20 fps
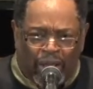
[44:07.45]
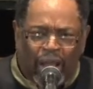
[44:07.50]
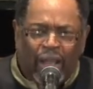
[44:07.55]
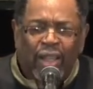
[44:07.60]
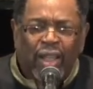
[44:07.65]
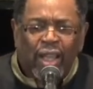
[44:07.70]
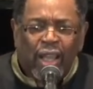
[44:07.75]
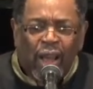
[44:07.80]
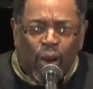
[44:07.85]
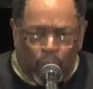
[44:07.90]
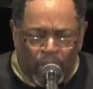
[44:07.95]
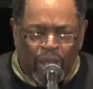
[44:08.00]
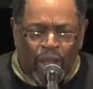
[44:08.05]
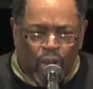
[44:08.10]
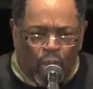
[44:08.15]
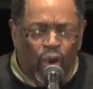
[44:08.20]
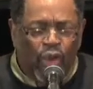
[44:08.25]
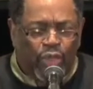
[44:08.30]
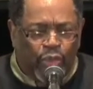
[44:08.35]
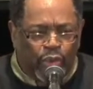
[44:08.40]
Uh, we
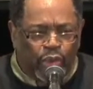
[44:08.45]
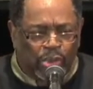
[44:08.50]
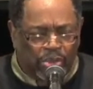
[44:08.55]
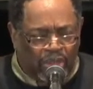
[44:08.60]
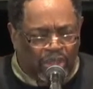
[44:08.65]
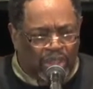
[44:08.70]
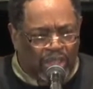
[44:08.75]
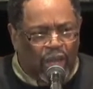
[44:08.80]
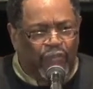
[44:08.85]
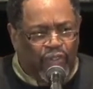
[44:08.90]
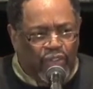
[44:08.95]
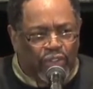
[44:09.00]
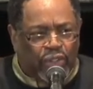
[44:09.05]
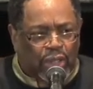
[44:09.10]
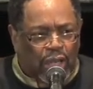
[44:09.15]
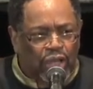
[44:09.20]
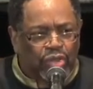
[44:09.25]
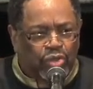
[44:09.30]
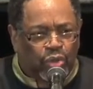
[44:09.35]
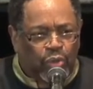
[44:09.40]
going through some stuff in
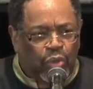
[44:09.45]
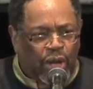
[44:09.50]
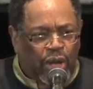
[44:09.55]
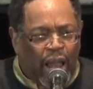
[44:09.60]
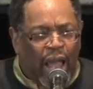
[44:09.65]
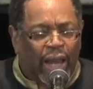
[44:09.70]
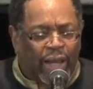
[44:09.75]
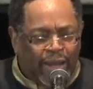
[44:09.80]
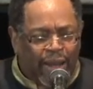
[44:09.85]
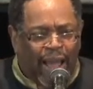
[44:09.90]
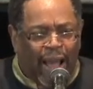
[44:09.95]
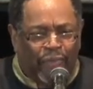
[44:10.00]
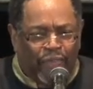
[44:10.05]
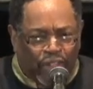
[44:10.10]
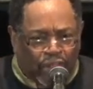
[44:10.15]
this country right now.